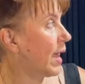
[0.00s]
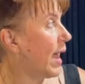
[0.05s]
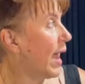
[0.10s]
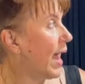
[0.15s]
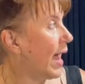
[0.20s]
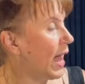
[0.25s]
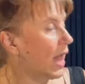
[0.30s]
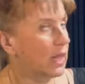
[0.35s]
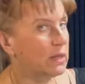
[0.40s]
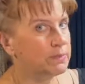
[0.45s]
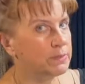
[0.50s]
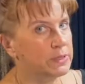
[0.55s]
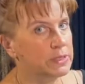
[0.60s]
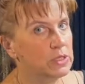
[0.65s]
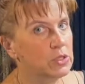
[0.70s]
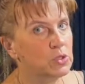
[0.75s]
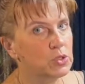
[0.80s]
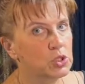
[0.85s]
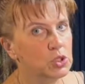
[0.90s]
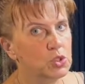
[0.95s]
helps
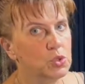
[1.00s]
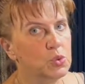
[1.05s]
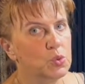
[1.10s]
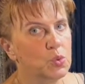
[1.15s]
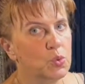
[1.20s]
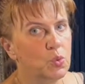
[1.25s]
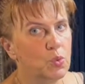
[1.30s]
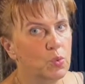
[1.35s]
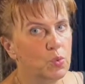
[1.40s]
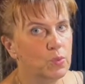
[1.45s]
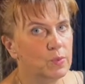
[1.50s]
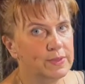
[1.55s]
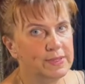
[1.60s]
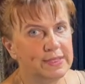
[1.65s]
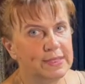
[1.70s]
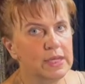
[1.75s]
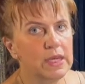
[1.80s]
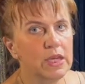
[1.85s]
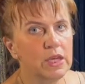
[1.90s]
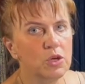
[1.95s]
you to
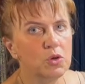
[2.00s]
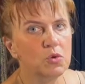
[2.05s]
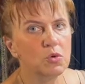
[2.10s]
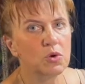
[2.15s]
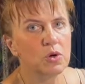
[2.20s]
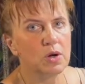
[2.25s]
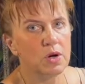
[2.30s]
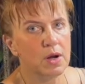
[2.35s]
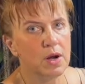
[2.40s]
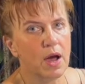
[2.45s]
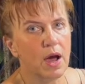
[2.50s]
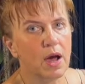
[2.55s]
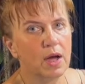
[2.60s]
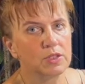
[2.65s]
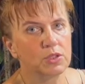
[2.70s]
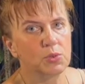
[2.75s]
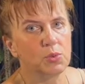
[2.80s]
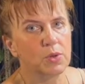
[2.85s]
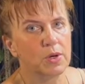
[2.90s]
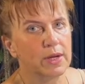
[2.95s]
see your
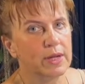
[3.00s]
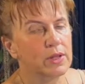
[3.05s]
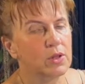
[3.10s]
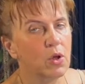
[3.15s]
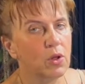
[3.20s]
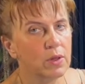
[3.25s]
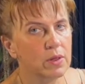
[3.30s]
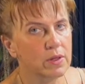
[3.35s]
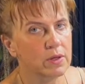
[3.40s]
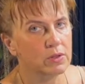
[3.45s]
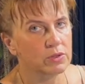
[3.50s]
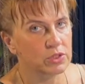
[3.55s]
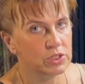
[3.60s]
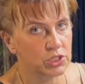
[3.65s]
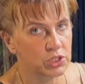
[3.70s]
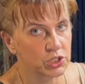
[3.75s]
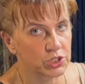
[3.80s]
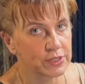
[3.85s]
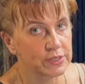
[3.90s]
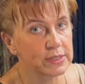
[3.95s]
artwork in all
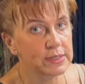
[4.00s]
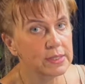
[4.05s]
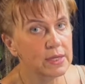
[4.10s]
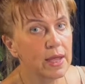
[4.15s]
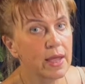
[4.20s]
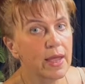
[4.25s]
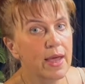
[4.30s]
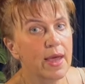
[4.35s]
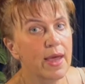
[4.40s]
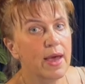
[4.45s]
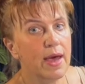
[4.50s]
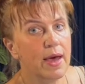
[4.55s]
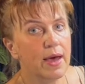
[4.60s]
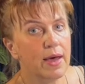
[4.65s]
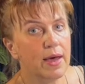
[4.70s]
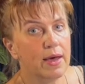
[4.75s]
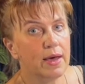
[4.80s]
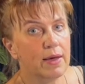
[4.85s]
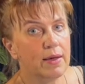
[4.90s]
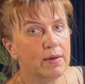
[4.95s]
conditions.
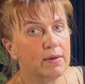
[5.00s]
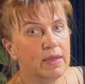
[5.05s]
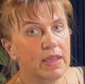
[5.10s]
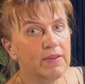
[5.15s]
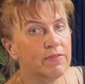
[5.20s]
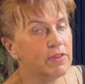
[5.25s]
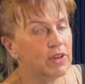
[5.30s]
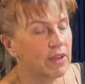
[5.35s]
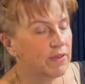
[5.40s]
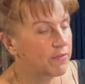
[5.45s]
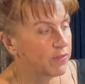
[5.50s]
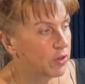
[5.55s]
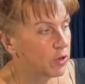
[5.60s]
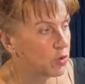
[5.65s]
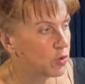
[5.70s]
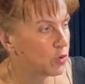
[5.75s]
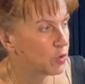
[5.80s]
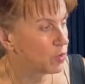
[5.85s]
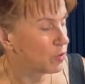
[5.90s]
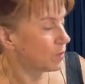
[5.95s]
Even if
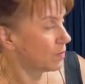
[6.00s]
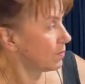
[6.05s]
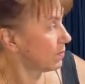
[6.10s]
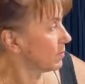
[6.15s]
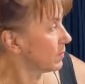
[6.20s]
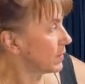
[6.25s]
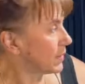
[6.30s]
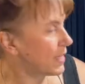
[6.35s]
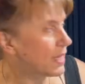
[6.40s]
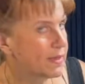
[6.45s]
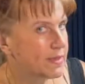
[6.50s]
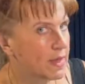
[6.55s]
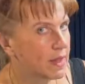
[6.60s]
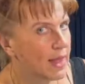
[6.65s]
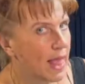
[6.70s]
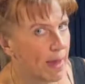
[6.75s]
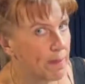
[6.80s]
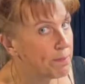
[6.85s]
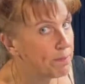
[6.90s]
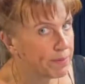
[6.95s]
you see the
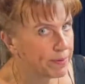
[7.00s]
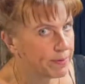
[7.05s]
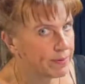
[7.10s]
lamp,